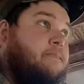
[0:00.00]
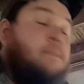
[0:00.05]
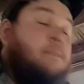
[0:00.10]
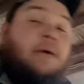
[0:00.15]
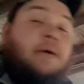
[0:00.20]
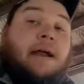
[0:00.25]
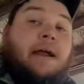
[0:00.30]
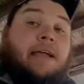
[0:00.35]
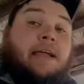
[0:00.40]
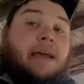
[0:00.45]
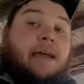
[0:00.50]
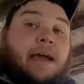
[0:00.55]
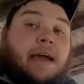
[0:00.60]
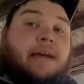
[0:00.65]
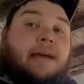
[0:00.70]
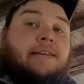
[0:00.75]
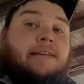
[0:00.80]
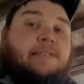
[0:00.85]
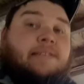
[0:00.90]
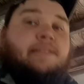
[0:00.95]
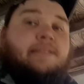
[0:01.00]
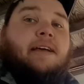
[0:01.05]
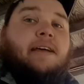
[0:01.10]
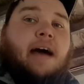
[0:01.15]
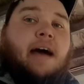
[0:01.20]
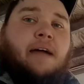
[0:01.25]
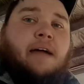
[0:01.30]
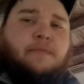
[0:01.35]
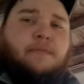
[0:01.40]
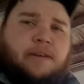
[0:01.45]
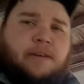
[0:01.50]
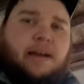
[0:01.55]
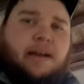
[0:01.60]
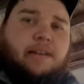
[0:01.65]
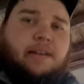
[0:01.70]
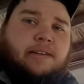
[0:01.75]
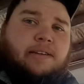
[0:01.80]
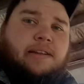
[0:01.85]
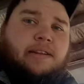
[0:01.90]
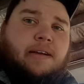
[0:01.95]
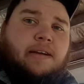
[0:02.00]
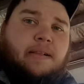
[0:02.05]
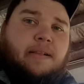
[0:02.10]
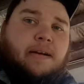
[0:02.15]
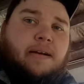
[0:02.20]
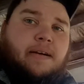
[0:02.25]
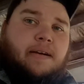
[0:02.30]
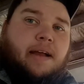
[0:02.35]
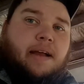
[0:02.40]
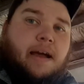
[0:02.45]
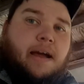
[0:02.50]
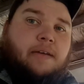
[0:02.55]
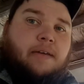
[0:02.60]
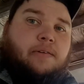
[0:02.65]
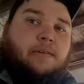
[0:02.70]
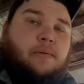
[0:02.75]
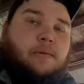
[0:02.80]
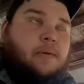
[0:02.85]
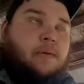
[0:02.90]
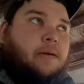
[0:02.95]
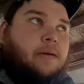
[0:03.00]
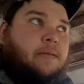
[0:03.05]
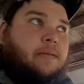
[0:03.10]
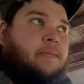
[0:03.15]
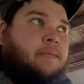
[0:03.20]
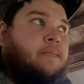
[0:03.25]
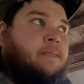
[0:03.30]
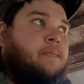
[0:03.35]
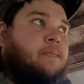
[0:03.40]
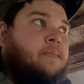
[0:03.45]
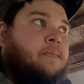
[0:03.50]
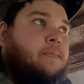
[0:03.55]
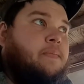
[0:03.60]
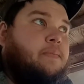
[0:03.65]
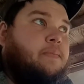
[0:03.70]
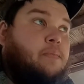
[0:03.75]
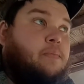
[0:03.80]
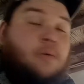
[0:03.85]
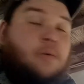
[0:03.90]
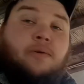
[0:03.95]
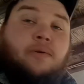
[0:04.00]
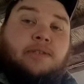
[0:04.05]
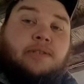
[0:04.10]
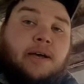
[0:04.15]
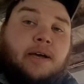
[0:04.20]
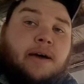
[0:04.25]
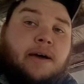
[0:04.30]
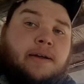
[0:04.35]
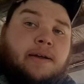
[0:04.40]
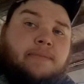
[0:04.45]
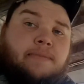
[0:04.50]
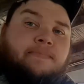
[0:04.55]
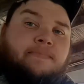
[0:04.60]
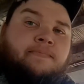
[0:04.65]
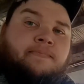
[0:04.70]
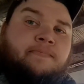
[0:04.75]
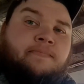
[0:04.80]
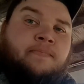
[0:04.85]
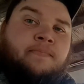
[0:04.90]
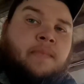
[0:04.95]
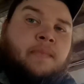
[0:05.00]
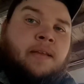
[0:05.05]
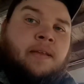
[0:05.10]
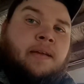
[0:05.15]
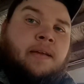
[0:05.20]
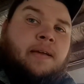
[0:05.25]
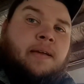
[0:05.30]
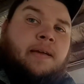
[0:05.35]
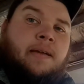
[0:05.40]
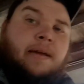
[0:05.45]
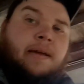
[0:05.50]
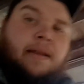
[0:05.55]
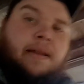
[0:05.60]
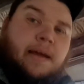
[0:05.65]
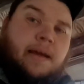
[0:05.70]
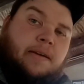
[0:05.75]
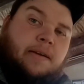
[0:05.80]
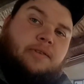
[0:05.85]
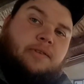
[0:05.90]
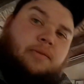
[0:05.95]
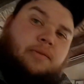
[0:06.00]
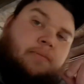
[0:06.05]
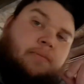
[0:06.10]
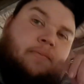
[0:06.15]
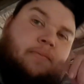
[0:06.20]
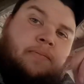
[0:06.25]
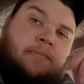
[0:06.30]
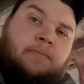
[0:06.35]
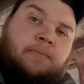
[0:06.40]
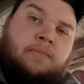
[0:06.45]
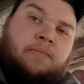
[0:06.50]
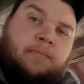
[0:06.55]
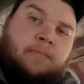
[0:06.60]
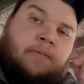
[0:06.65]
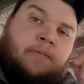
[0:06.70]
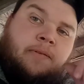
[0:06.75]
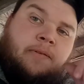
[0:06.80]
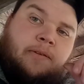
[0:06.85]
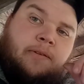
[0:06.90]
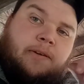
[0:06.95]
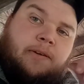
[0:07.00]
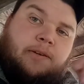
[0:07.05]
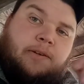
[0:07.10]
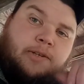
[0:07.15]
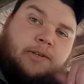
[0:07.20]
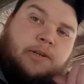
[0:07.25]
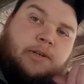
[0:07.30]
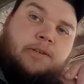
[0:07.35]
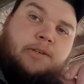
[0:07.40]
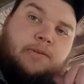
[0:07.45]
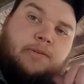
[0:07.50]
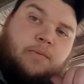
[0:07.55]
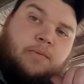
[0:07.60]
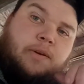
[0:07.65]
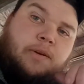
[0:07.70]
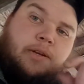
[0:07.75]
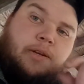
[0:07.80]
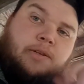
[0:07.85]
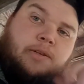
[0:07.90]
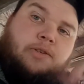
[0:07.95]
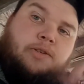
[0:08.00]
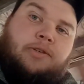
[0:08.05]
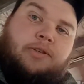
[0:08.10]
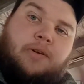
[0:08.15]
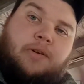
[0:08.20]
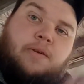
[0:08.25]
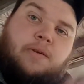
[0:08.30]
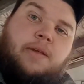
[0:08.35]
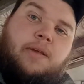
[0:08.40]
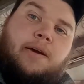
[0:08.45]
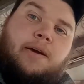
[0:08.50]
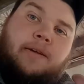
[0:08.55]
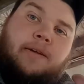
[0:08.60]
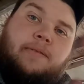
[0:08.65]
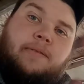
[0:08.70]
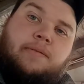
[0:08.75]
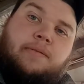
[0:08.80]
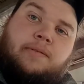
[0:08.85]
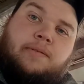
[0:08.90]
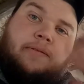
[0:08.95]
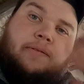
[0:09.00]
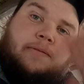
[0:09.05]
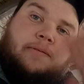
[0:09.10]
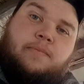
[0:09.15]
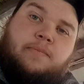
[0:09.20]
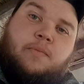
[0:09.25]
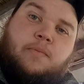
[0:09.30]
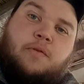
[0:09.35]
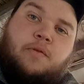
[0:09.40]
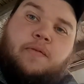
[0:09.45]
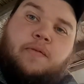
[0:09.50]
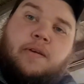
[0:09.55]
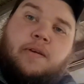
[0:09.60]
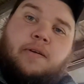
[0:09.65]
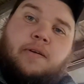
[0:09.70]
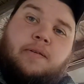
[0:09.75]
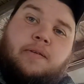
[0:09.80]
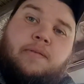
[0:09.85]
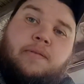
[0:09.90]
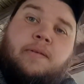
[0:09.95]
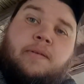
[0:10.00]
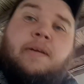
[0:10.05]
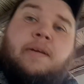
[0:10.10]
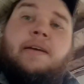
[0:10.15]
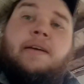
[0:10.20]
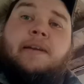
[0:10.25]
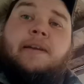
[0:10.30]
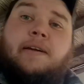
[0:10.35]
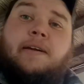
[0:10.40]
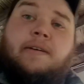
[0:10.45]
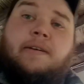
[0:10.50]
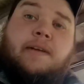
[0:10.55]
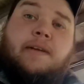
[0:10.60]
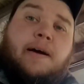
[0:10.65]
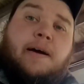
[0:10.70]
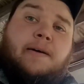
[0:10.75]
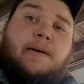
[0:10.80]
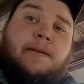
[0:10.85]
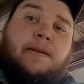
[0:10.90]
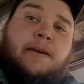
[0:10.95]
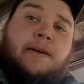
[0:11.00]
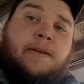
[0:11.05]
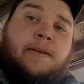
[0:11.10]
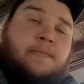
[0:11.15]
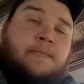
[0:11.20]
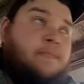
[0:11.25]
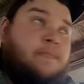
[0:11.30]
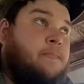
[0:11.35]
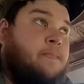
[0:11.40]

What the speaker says: But I guess I forgot to tell Eric how to bore sight and how to adjust windage and all that, move it all, get it dialed in.